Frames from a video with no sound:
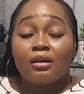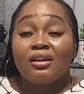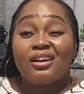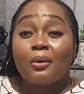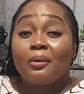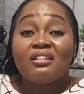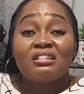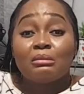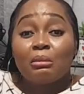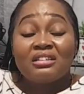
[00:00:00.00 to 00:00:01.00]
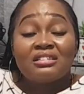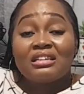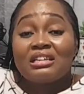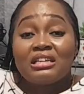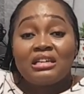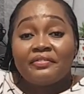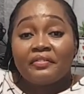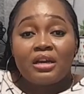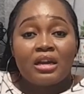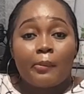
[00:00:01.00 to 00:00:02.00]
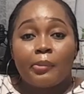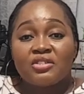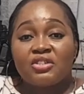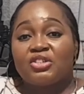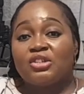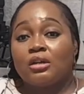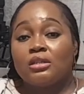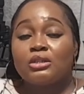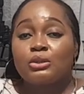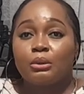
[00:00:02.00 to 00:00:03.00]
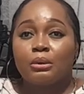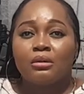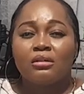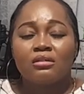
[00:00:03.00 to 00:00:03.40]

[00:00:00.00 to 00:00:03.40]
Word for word: they were weren't even in a position to